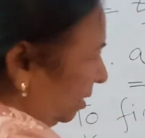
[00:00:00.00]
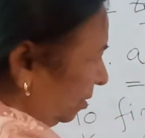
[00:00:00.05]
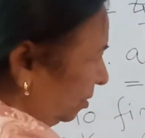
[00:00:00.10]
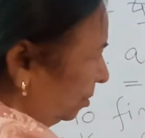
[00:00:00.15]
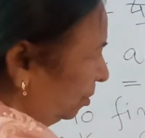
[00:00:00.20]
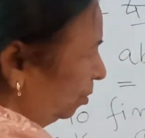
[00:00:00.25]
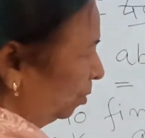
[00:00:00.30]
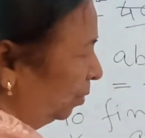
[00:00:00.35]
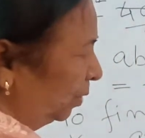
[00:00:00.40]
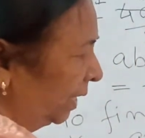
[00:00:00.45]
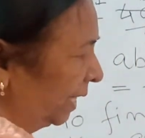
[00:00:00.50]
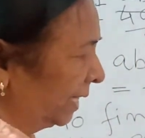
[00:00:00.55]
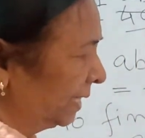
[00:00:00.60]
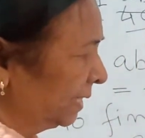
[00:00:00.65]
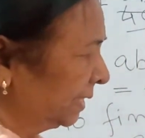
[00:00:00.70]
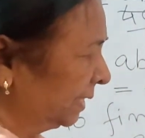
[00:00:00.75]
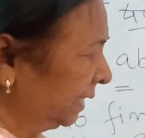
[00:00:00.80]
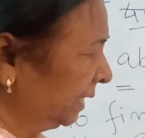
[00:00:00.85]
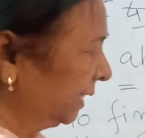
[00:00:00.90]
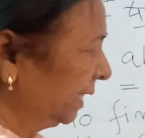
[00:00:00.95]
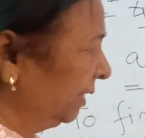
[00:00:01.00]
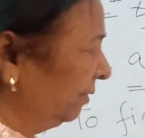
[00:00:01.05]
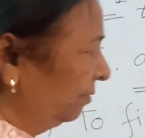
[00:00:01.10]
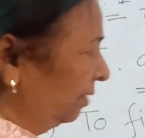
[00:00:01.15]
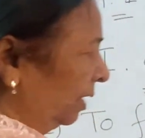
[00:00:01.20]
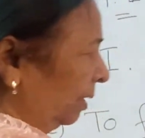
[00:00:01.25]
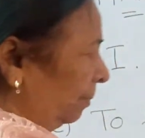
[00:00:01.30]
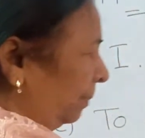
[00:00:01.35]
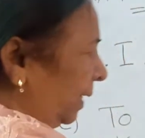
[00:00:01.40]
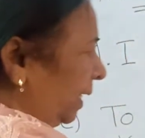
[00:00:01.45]
So density
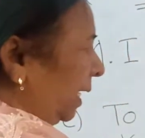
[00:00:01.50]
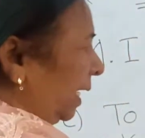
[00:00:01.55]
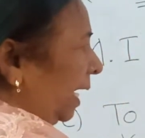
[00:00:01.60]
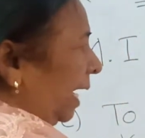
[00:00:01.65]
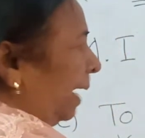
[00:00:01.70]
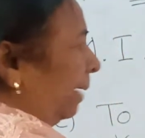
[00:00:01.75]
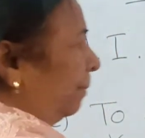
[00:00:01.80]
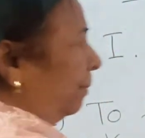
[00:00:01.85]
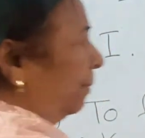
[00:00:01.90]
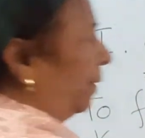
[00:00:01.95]
will be m